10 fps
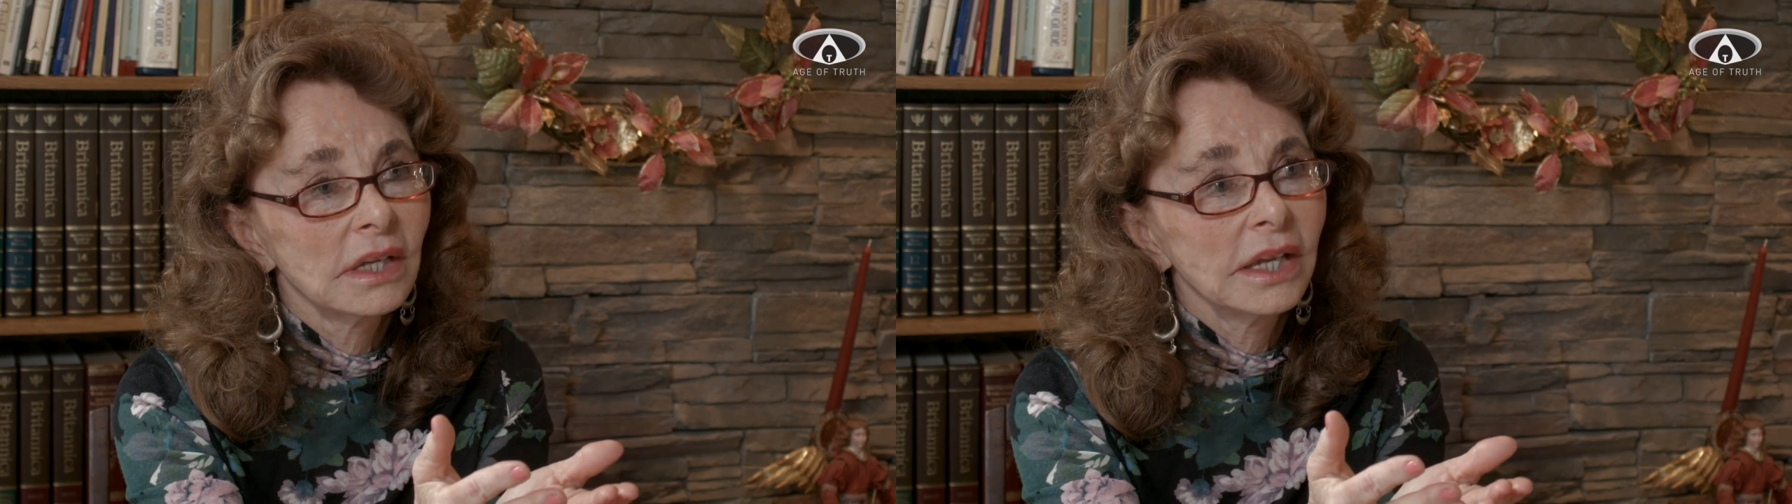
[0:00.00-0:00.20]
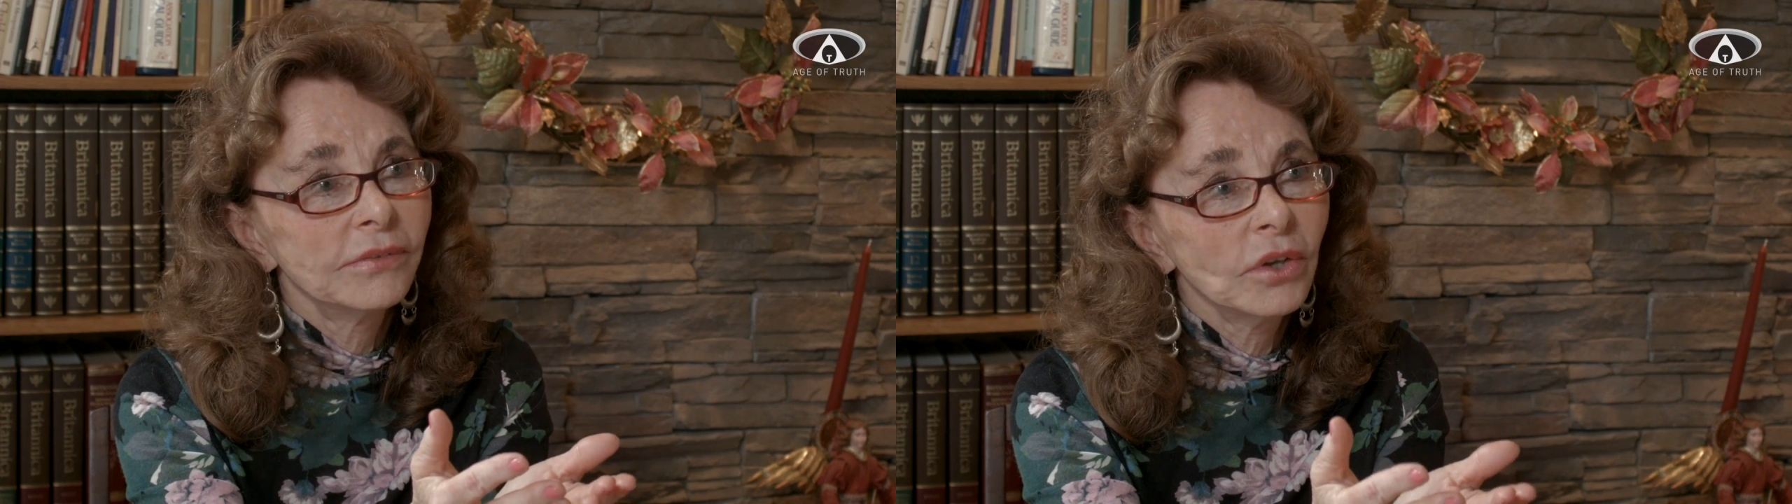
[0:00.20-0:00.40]

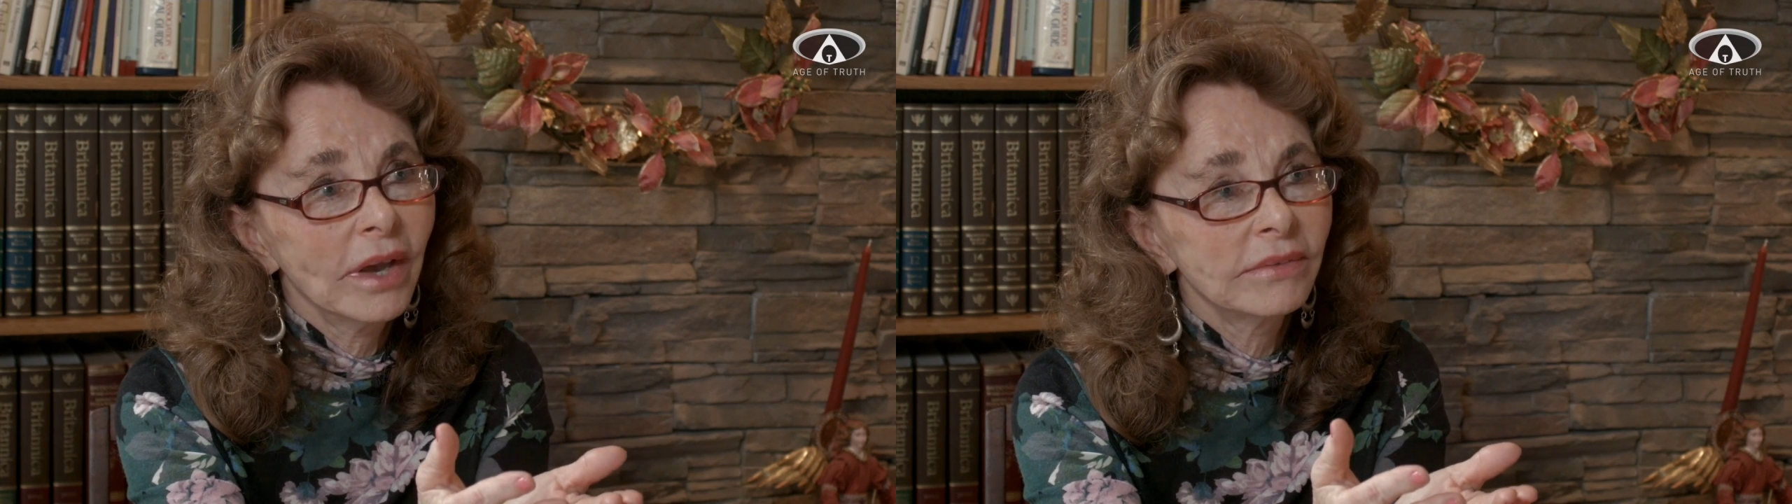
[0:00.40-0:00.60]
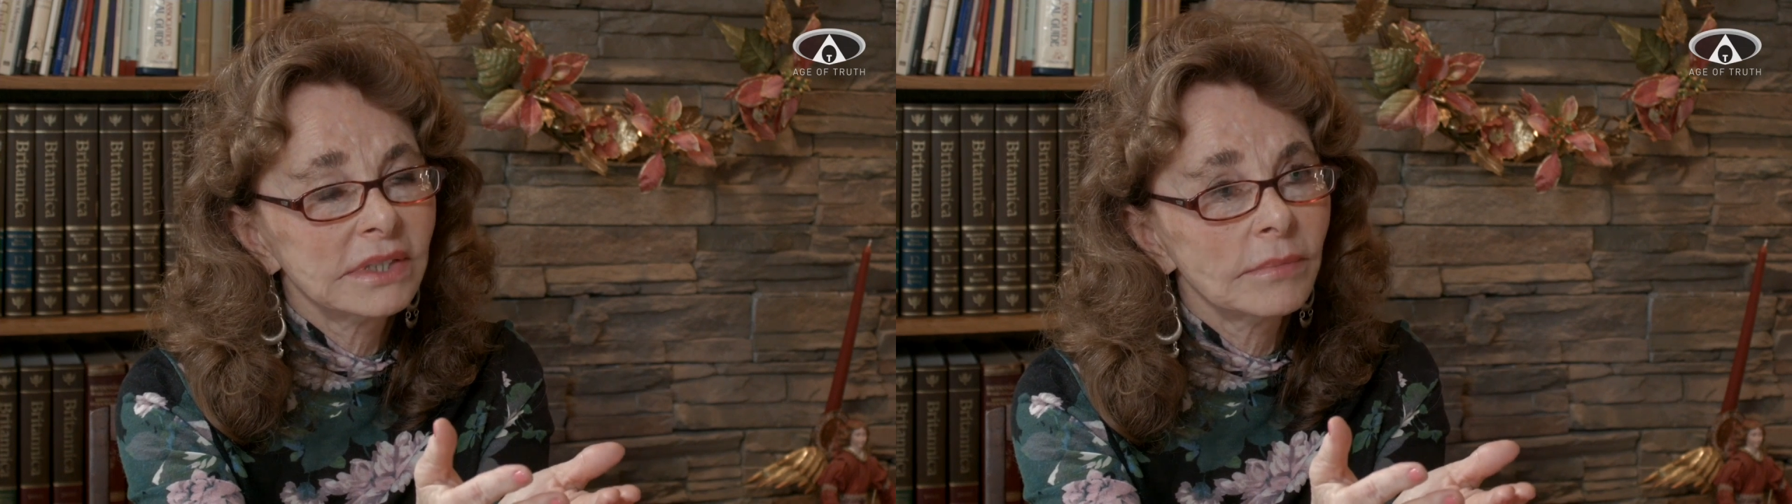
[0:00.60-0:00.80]
If you
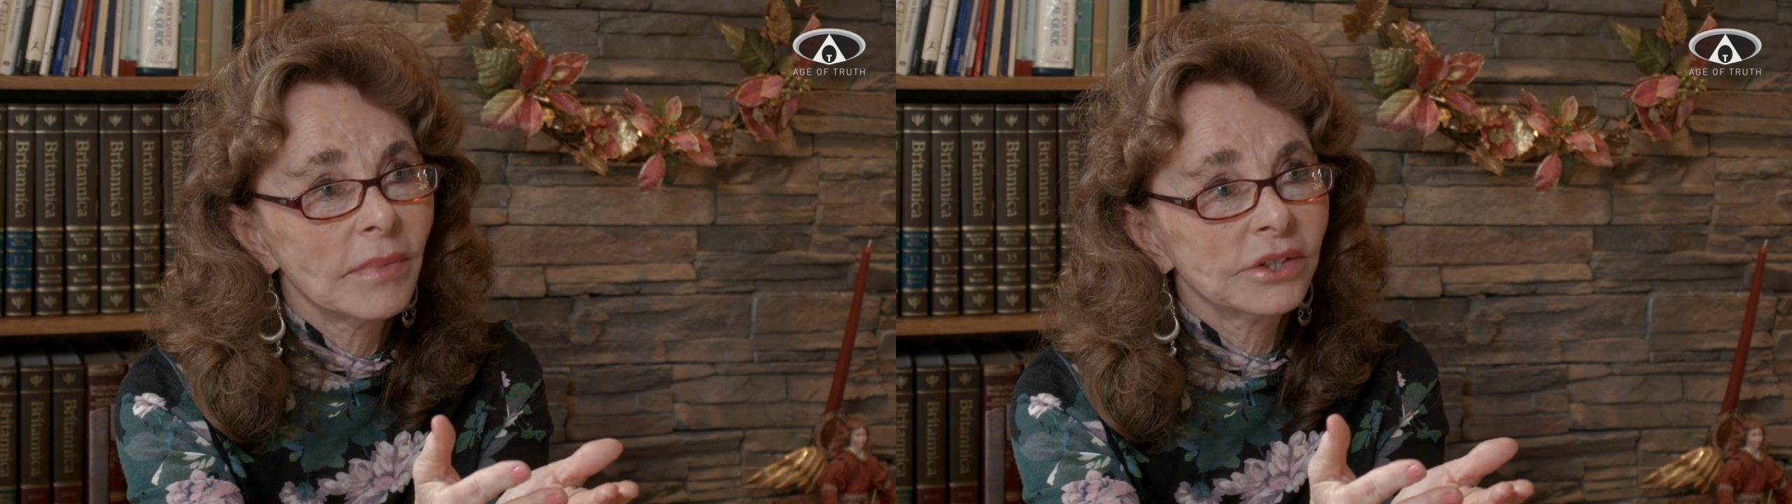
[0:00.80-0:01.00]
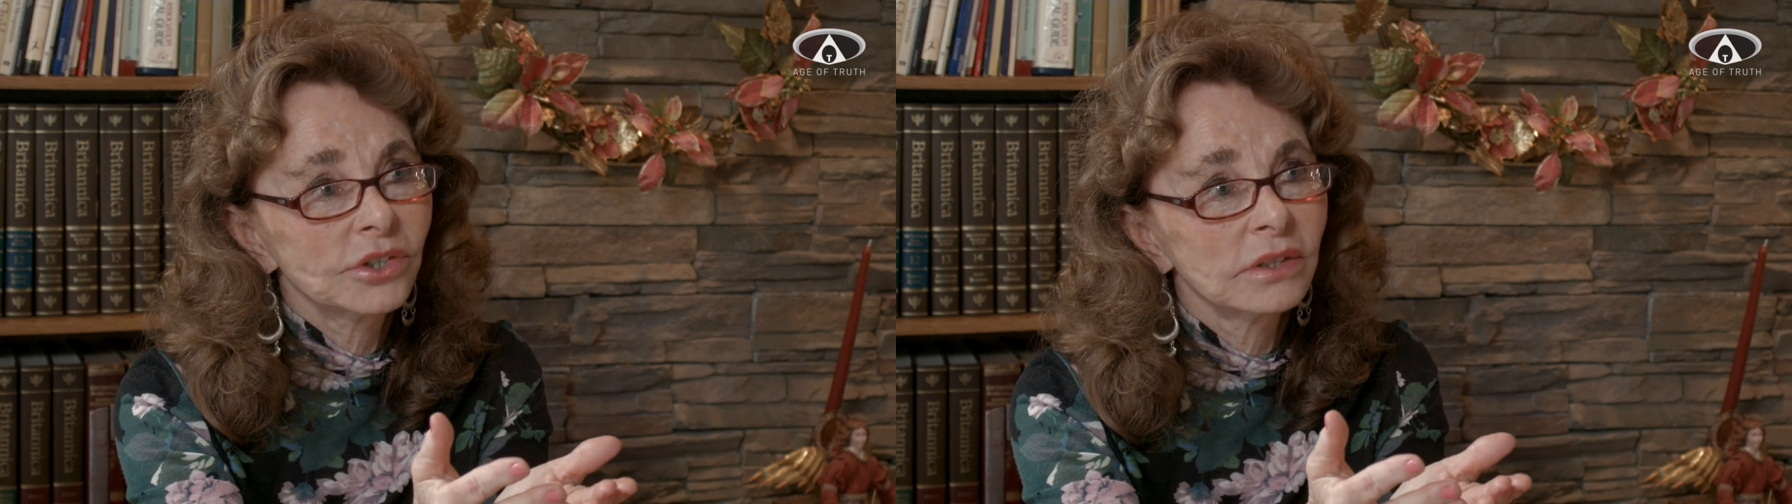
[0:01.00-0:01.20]
have a
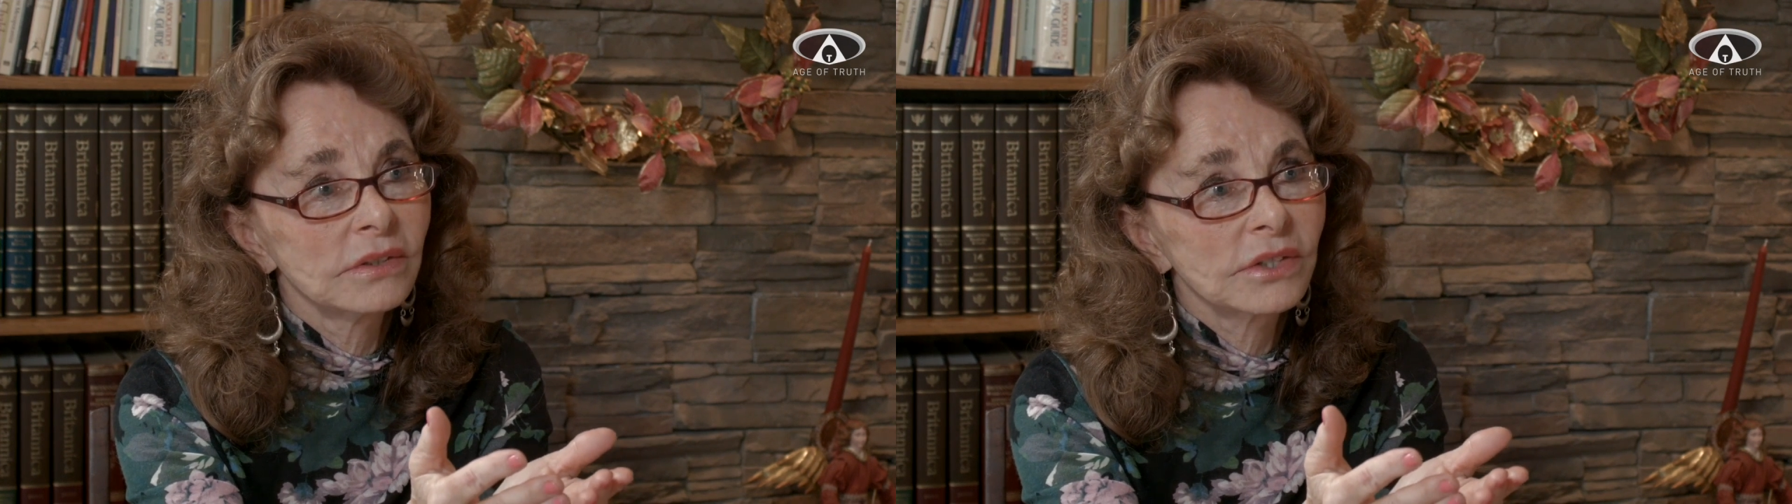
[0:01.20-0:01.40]
dimension